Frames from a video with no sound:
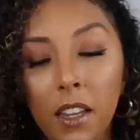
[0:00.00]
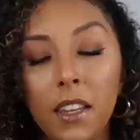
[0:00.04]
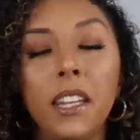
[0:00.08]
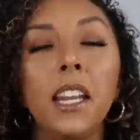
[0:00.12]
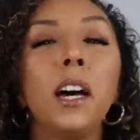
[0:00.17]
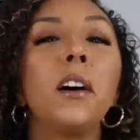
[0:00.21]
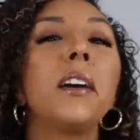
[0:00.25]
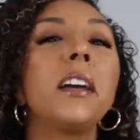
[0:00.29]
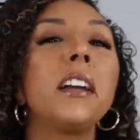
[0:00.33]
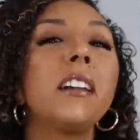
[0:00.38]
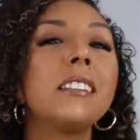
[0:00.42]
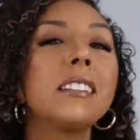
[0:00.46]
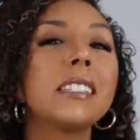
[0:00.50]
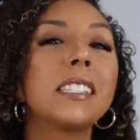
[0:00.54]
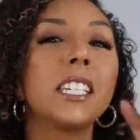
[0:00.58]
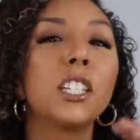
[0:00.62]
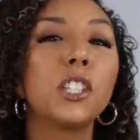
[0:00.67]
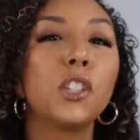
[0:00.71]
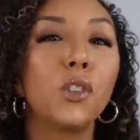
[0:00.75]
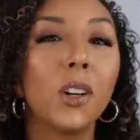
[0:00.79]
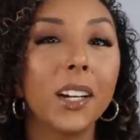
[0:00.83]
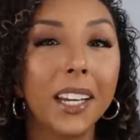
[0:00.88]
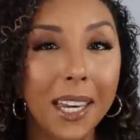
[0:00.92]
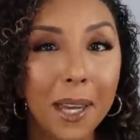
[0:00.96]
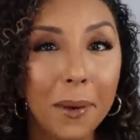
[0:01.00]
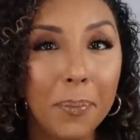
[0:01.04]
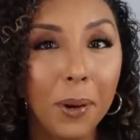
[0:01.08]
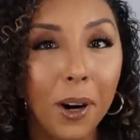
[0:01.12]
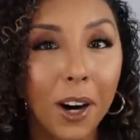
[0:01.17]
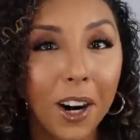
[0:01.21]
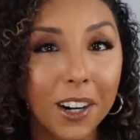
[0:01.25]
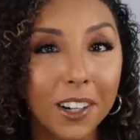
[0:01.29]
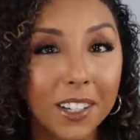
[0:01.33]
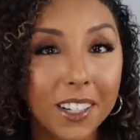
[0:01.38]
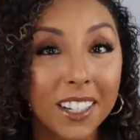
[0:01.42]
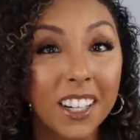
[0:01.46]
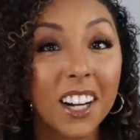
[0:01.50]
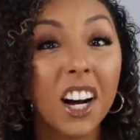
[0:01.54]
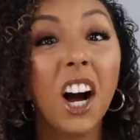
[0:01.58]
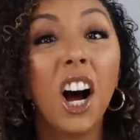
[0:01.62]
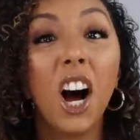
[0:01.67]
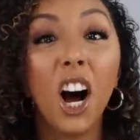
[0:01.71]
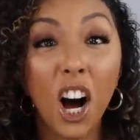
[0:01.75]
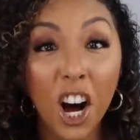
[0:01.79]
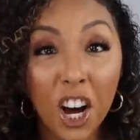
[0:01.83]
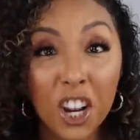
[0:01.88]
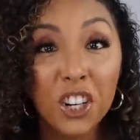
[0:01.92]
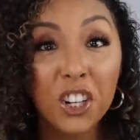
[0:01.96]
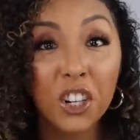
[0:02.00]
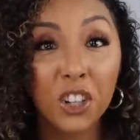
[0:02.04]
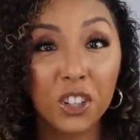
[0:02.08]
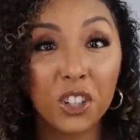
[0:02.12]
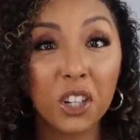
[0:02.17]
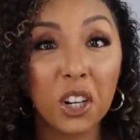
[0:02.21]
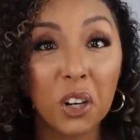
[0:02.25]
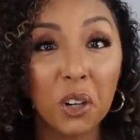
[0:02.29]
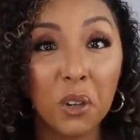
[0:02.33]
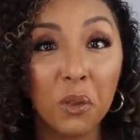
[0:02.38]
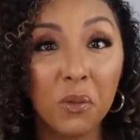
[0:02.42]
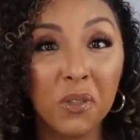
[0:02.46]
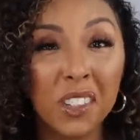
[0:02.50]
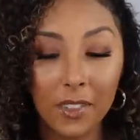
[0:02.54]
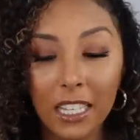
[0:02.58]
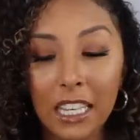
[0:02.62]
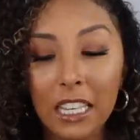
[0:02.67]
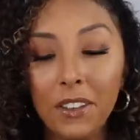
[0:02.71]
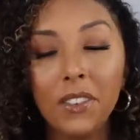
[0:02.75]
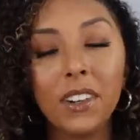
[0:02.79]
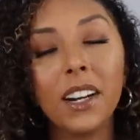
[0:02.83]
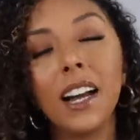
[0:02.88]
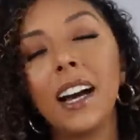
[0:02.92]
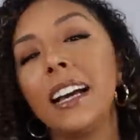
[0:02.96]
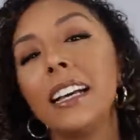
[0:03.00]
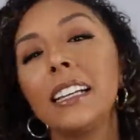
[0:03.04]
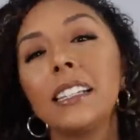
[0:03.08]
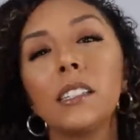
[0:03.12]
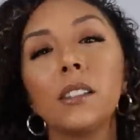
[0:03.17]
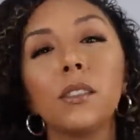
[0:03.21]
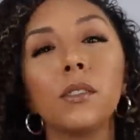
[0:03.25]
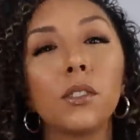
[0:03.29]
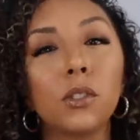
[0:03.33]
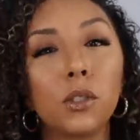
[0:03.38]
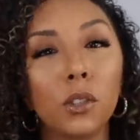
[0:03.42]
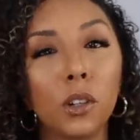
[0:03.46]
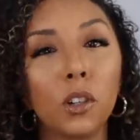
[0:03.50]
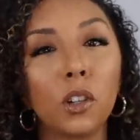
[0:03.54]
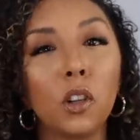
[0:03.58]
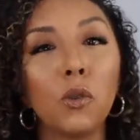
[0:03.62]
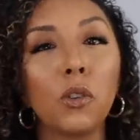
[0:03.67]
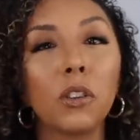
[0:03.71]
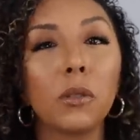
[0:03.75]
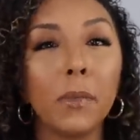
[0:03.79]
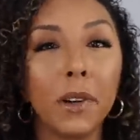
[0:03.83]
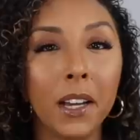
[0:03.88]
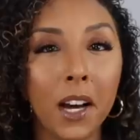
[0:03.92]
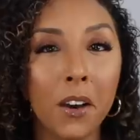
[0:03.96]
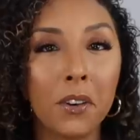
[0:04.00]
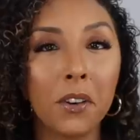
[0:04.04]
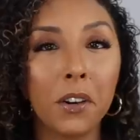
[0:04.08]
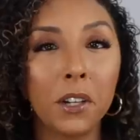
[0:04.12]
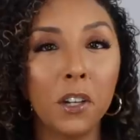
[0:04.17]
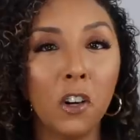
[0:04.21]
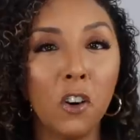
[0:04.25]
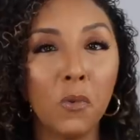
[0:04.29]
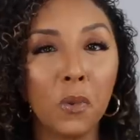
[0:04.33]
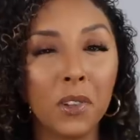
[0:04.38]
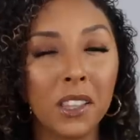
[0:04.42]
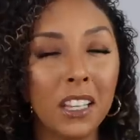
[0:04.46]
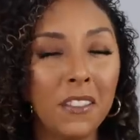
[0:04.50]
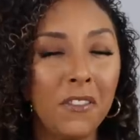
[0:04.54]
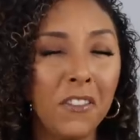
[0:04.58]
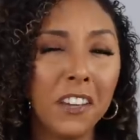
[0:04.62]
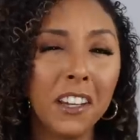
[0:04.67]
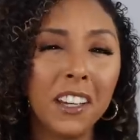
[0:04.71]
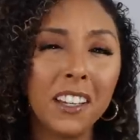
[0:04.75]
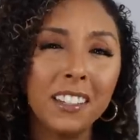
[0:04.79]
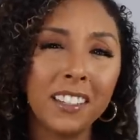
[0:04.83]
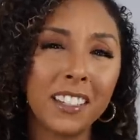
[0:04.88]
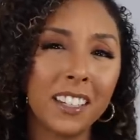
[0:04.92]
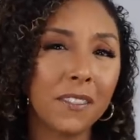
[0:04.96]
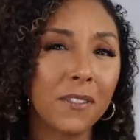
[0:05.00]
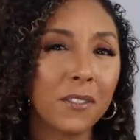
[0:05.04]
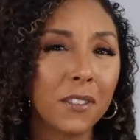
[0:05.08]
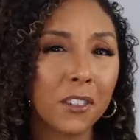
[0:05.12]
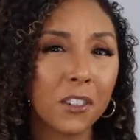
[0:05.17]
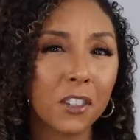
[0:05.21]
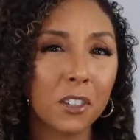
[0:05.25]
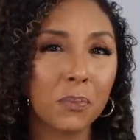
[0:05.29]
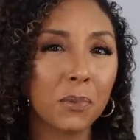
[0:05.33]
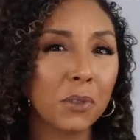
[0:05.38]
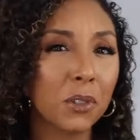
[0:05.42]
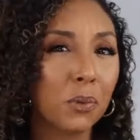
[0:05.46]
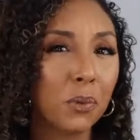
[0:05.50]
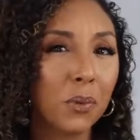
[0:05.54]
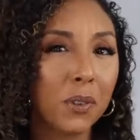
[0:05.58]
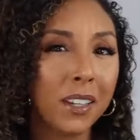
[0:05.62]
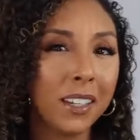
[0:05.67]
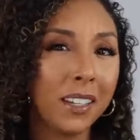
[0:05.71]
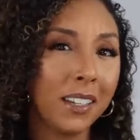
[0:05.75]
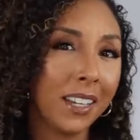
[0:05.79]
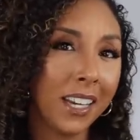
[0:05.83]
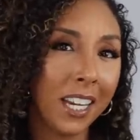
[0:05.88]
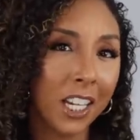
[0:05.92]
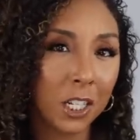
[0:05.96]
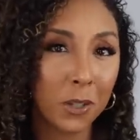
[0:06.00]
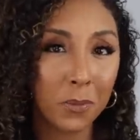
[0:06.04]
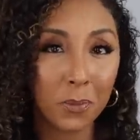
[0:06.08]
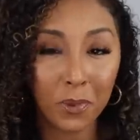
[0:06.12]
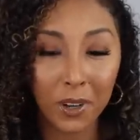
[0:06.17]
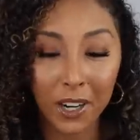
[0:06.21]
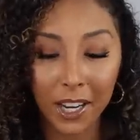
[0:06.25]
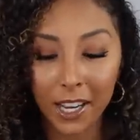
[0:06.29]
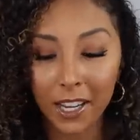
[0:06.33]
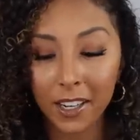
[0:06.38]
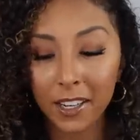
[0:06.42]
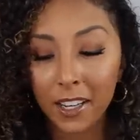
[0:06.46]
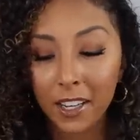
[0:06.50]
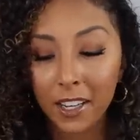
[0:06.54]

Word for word: Now here's the tricky part, undertone. Even I still struggle with my undertone because I feel like it differs between each brand.